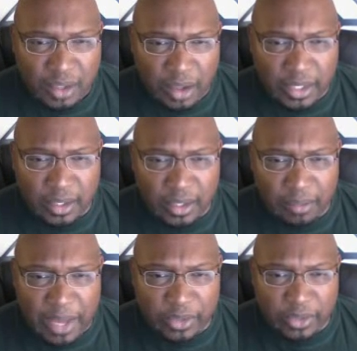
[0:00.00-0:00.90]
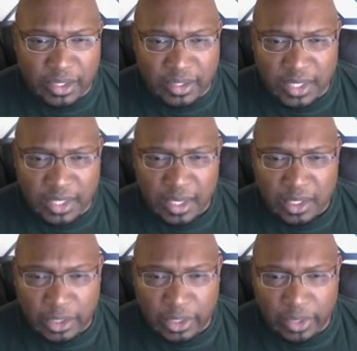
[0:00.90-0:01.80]
talking about because
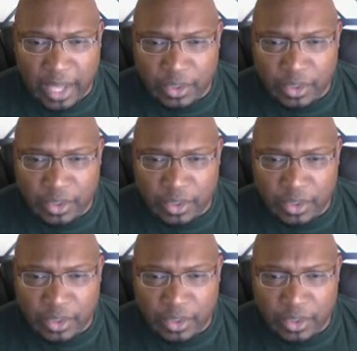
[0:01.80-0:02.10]
clearly